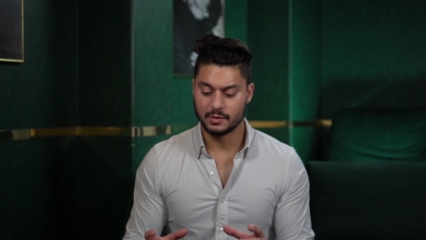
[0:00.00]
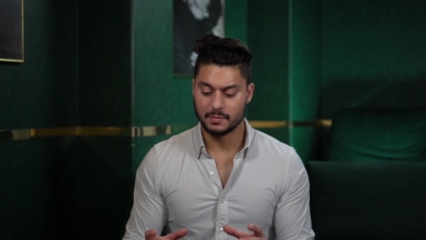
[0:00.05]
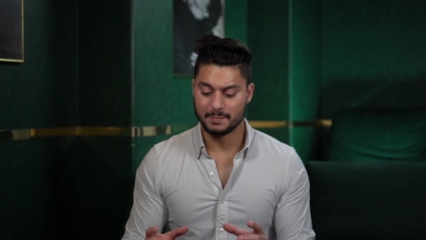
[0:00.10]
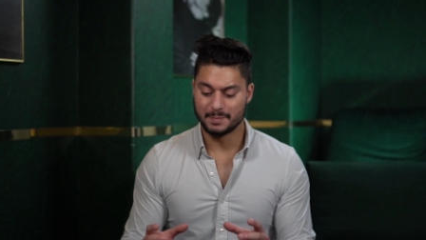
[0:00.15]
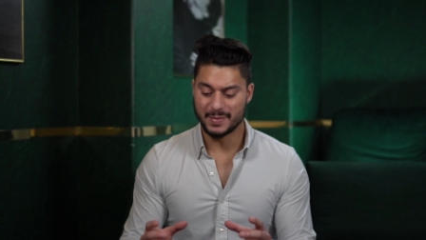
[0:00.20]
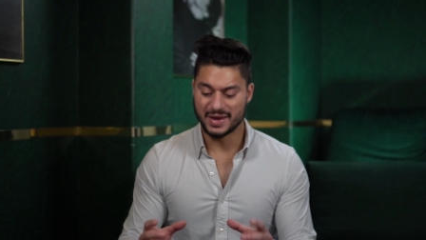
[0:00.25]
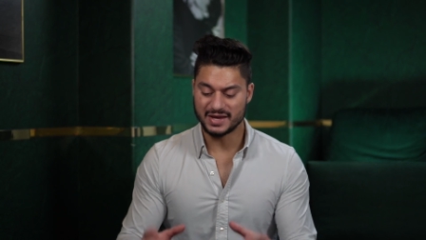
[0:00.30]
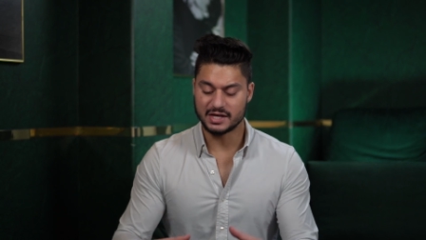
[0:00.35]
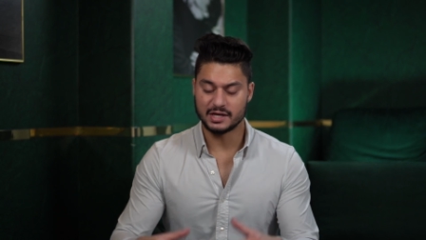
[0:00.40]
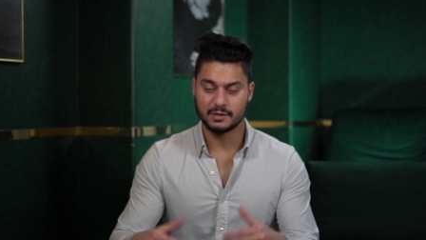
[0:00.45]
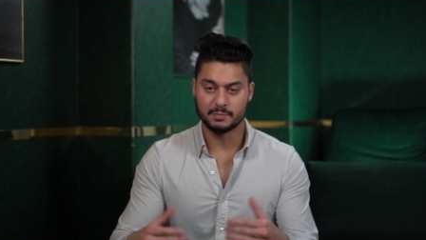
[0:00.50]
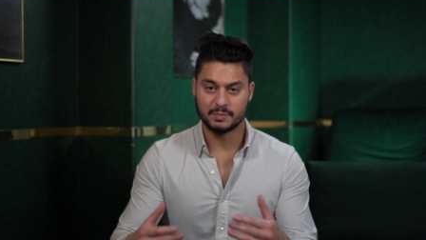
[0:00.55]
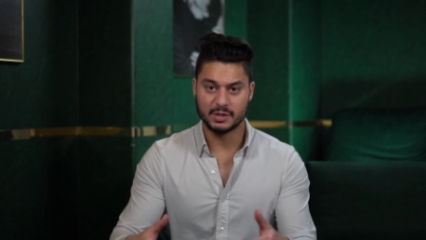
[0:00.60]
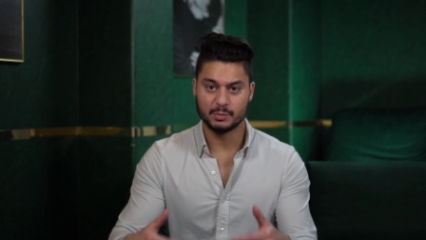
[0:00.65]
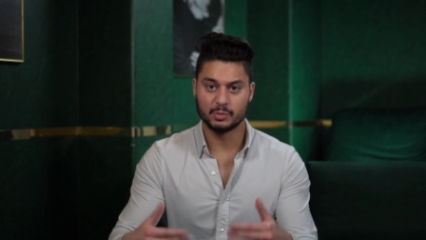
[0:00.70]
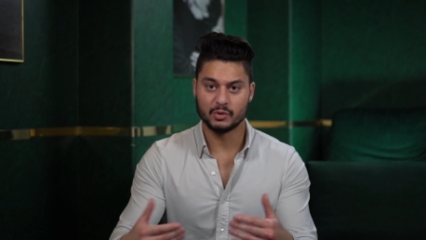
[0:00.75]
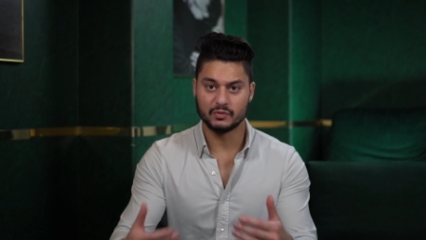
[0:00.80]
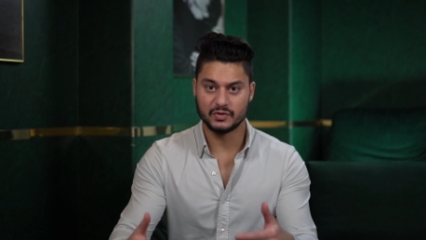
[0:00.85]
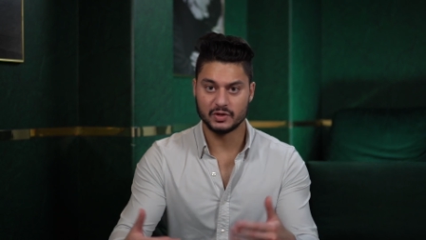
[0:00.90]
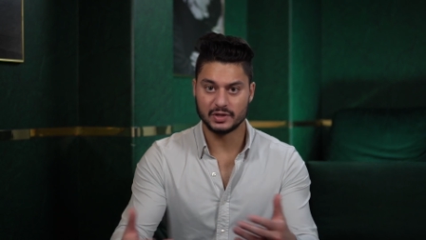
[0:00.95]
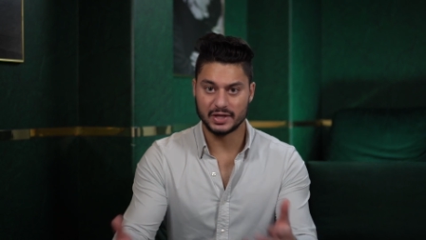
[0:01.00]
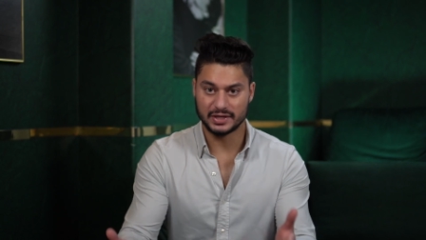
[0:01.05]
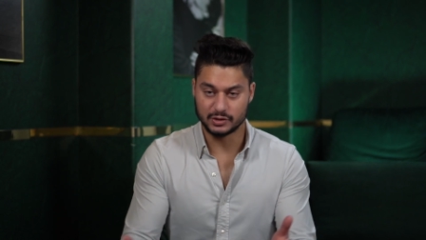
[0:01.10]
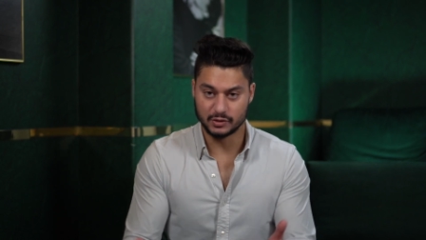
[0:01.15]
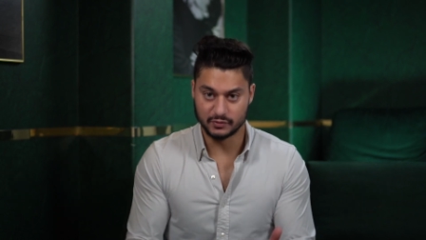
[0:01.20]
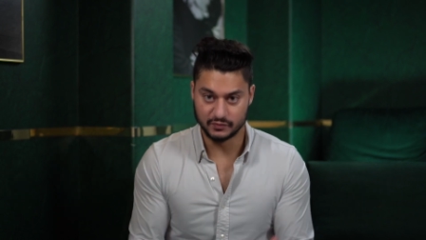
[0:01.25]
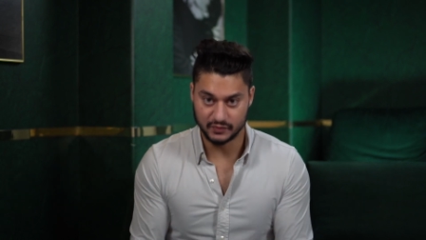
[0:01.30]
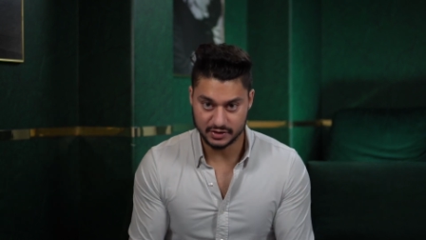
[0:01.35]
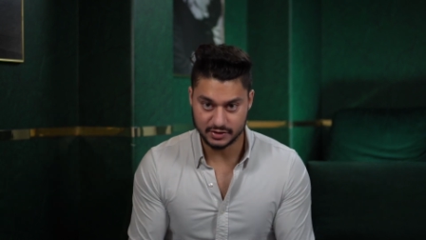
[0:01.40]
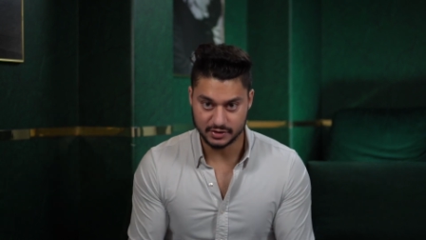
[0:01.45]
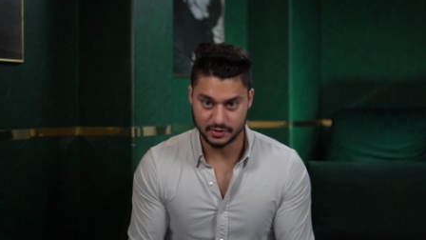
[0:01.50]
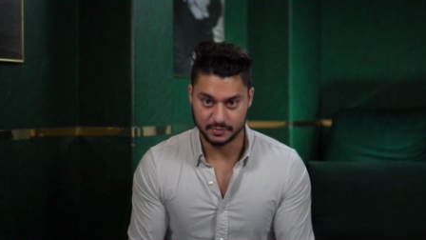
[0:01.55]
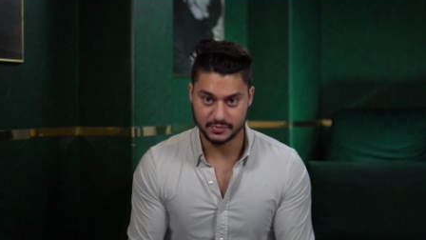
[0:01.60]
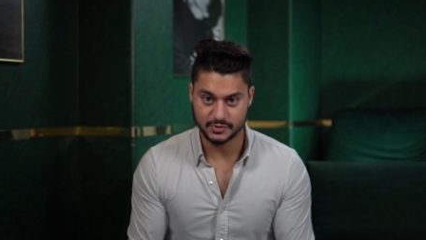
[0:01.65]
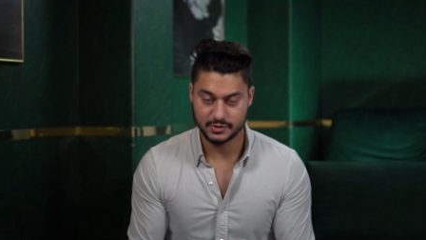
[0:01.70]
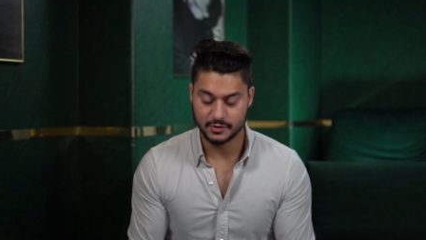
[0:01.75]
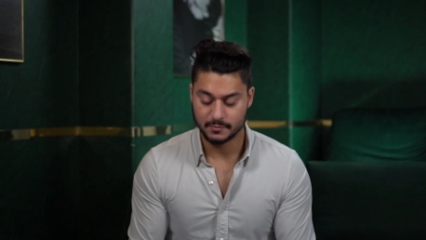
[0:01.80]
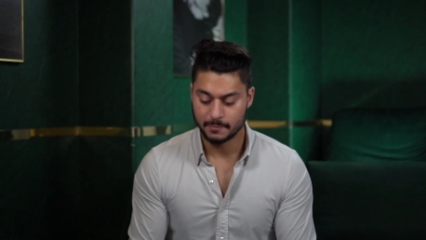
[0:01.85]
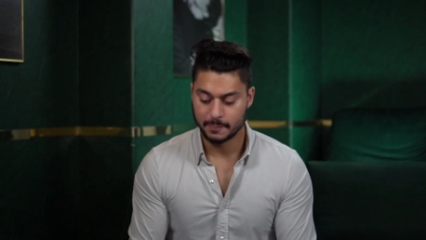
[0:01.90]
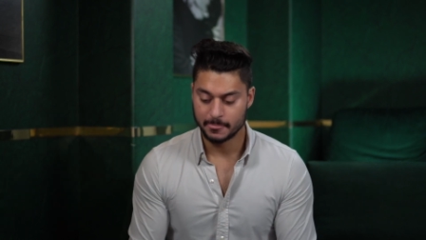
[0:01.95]
making people feel like they're
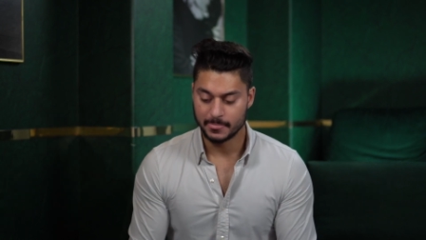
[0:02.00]
victims.